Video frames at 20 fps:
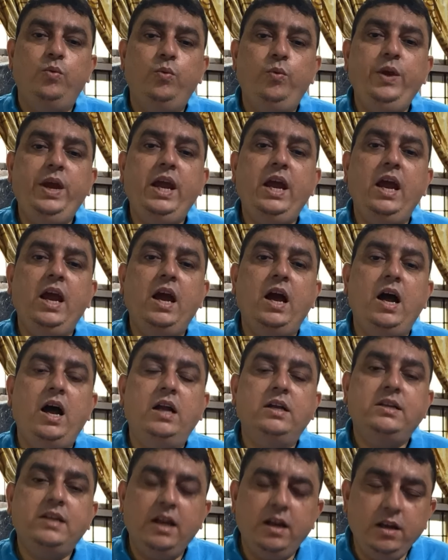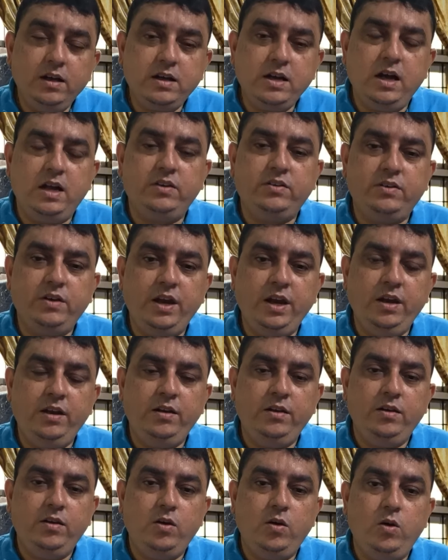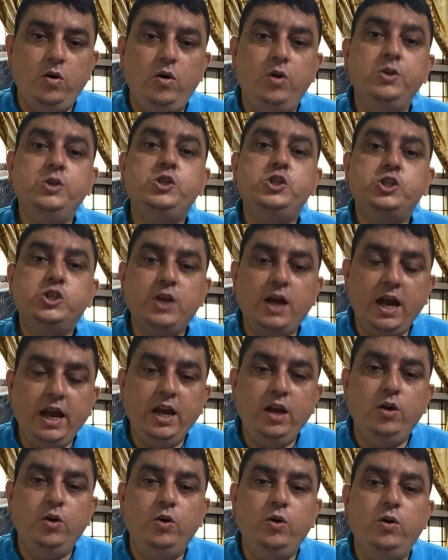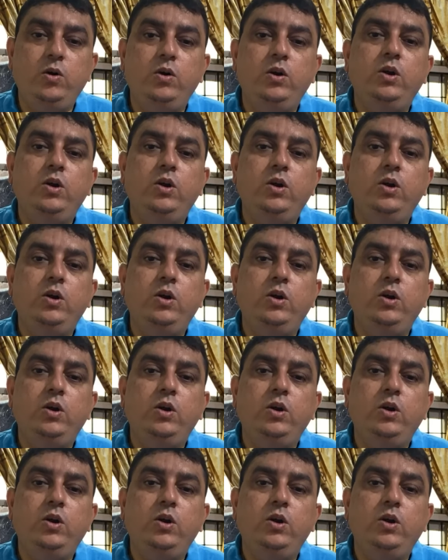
we are telecasting on Shiloh